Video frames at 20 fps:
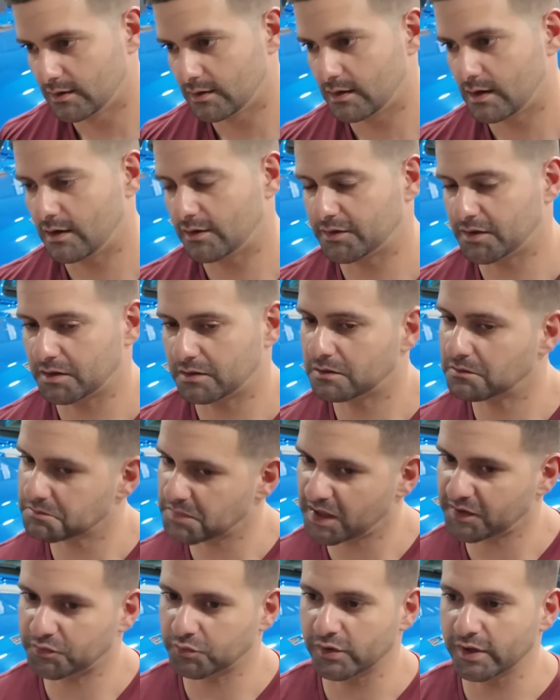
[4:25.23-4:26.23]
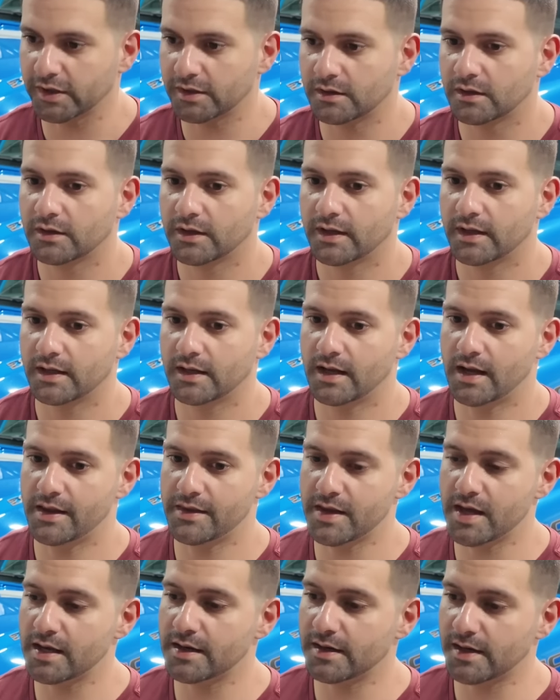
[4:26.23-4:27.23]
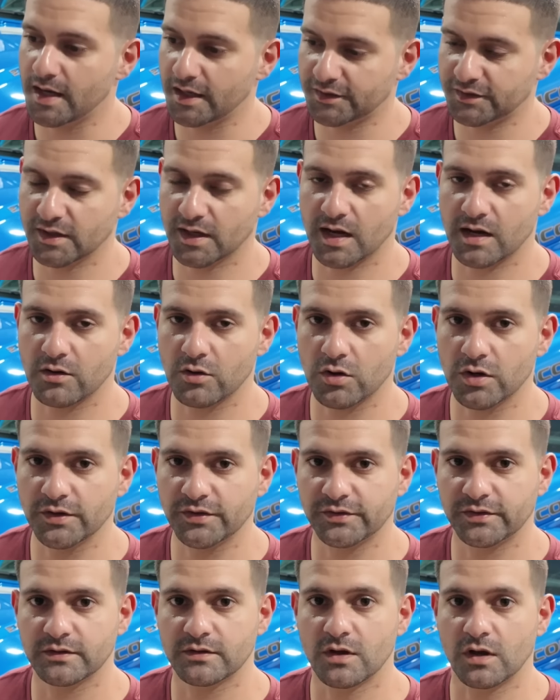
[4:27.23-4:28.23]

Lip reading: I was like, oh, that's weird. And then next thing I noticed,